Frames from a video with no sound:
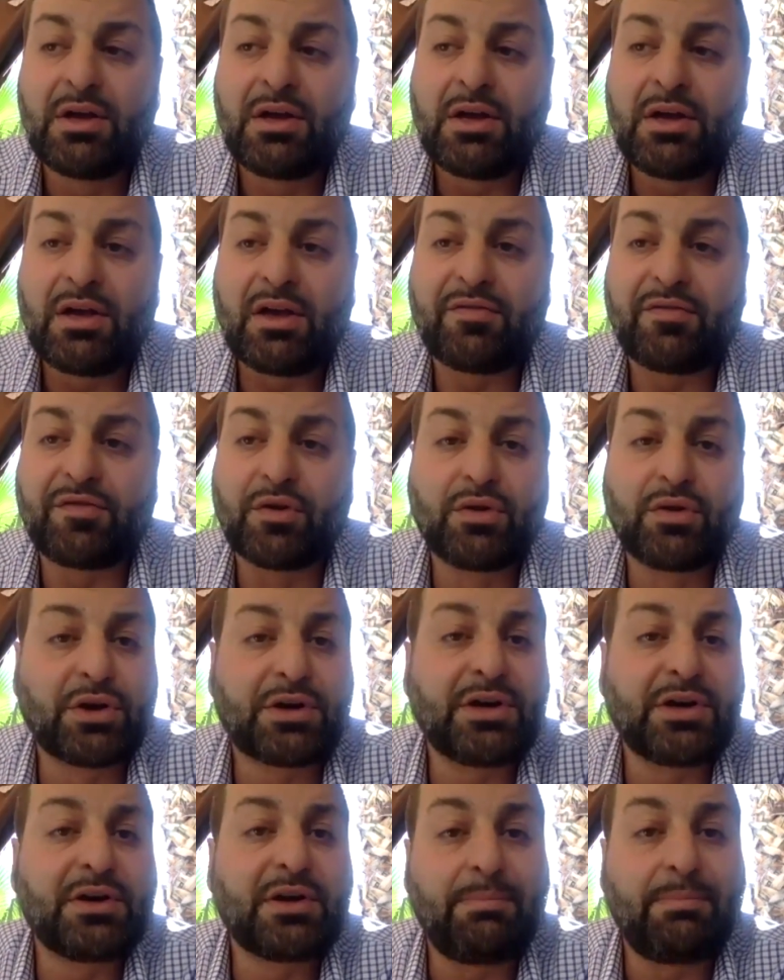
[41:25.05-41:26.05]
If you're
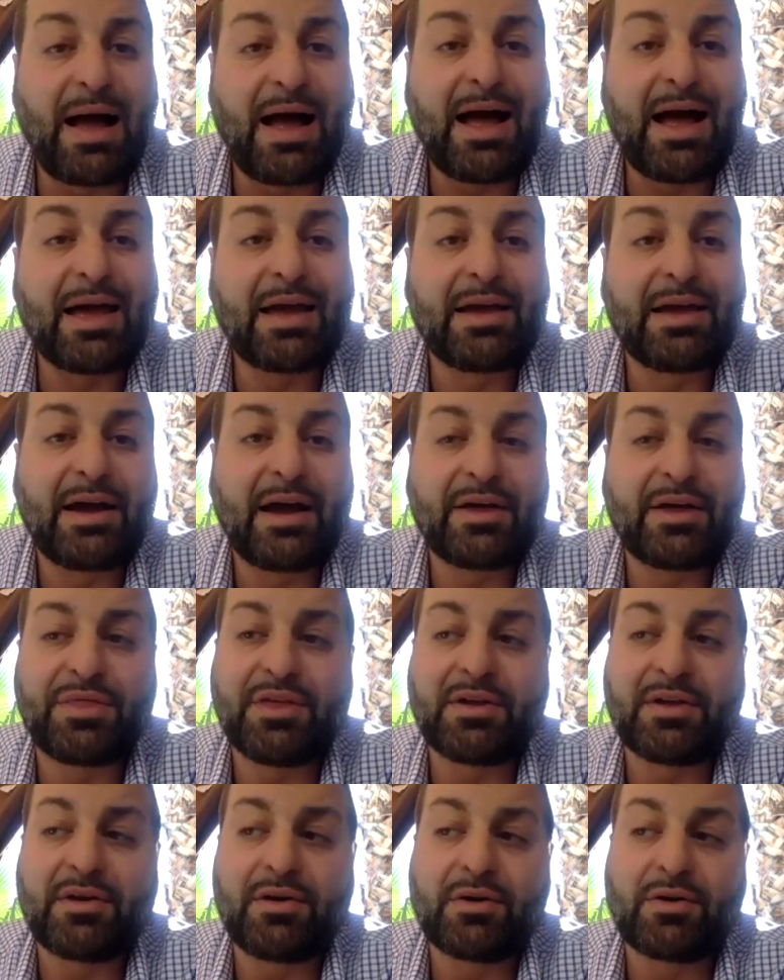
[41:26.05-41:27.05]
looking to buy, I
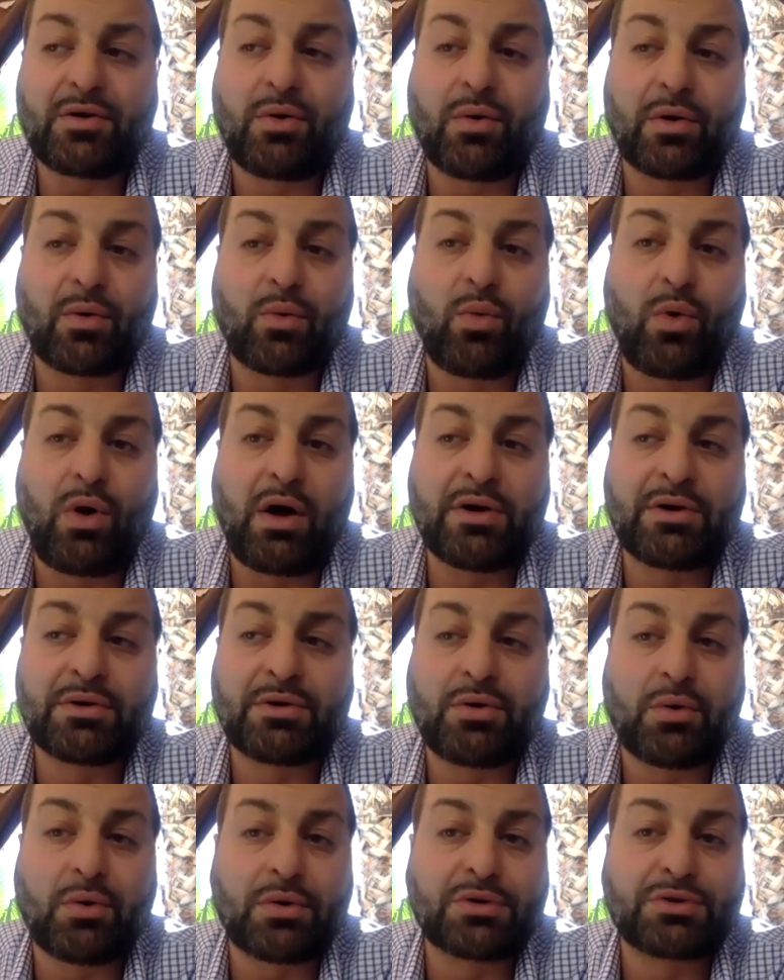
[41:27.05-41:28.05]
think quarter one,
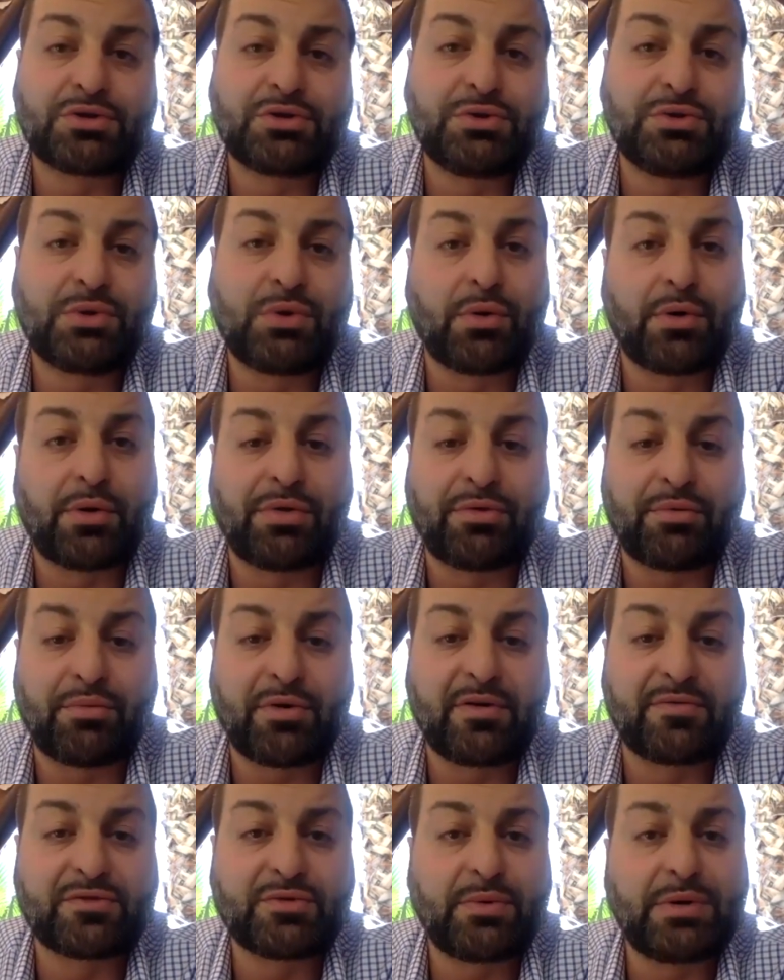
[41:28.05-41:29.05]
quarter two, quarter
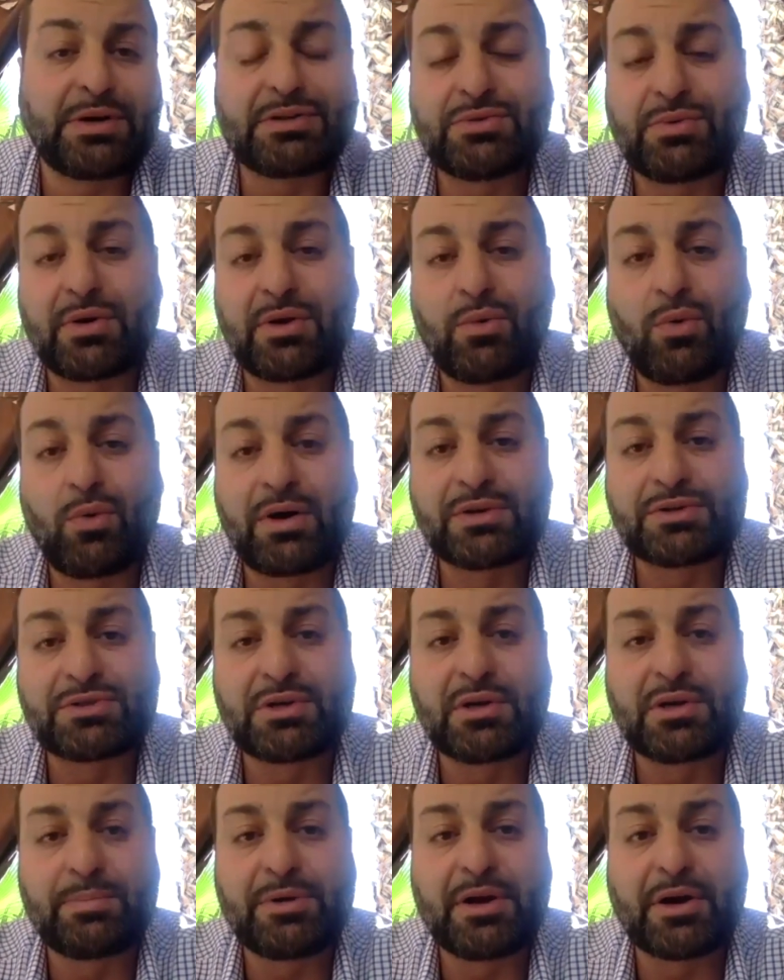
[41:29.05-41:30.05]
three of 2021 is
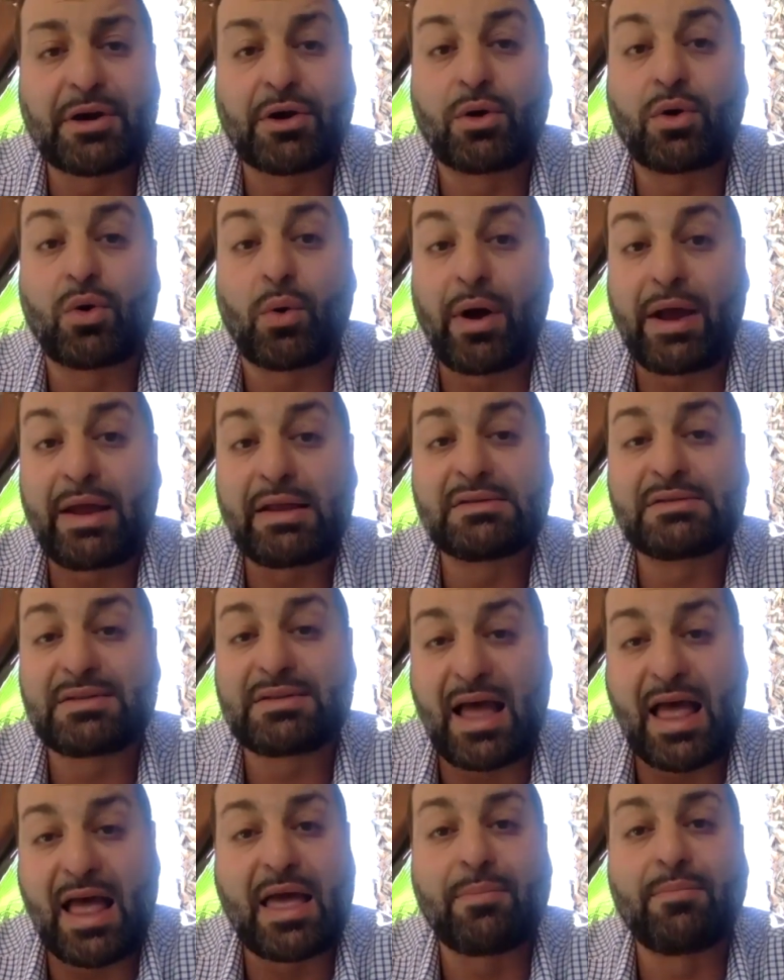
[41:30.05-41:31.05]
going to be a great
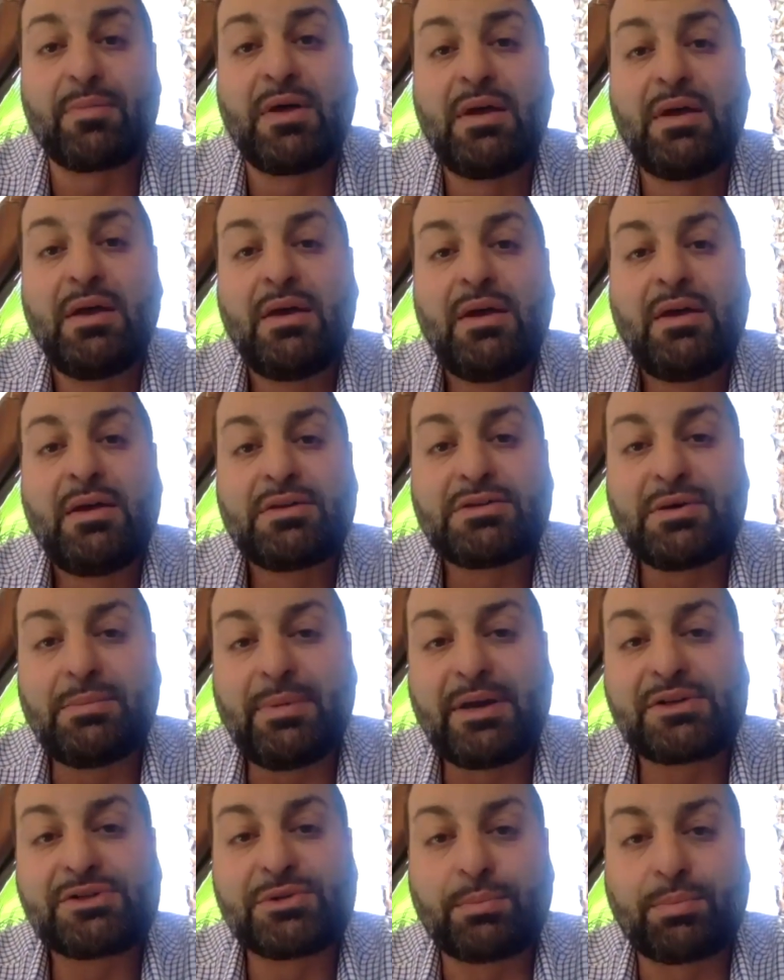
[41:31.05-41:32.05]
time to
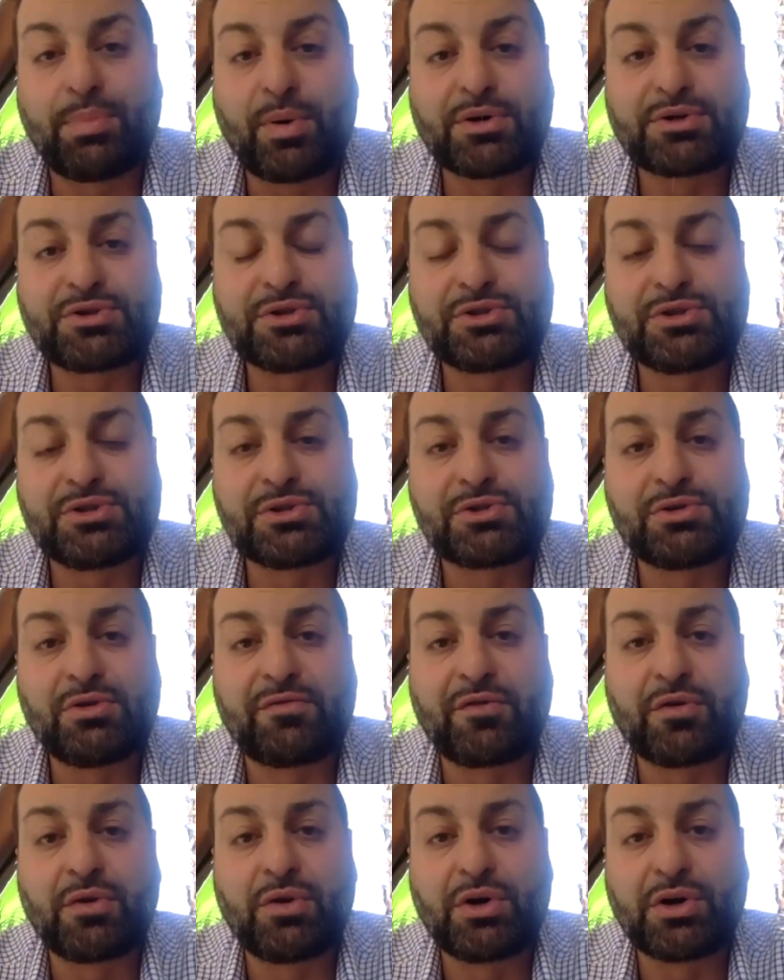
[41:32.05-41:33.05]
make some purchases. So
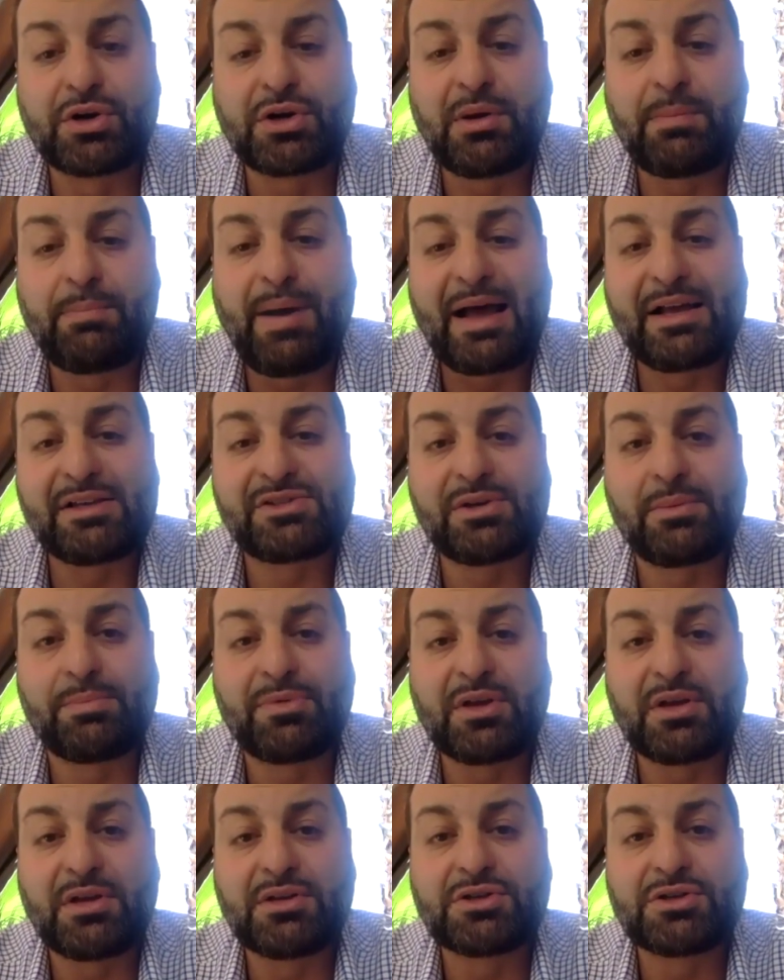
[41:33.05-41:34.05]
if you're looking to buy
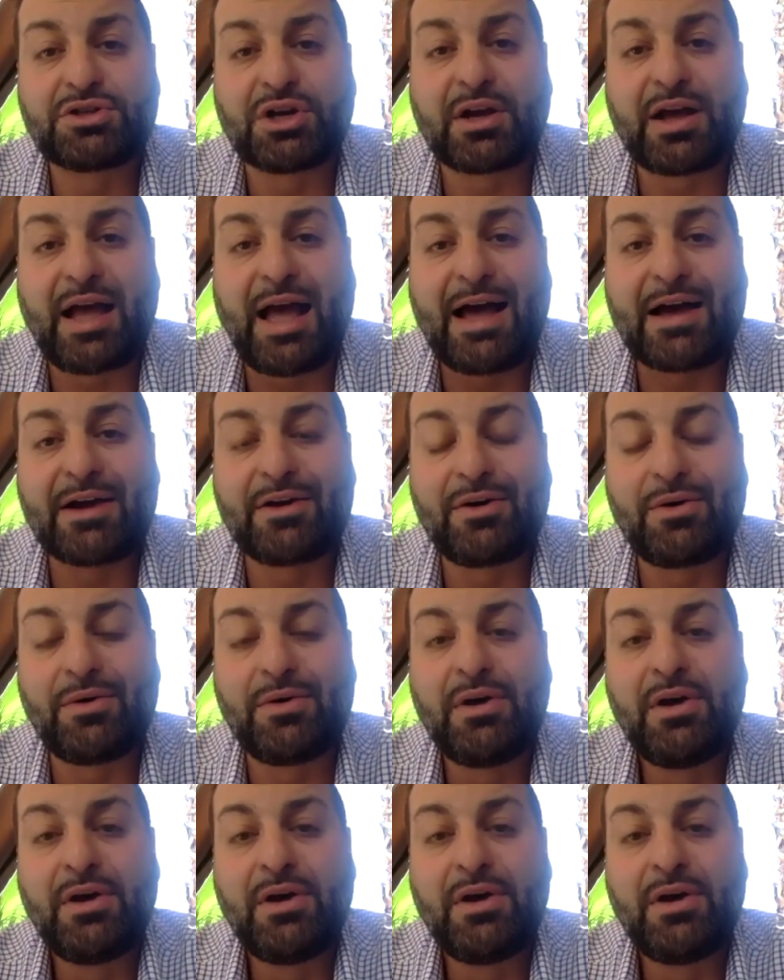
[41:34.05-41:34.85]
something in Chicago,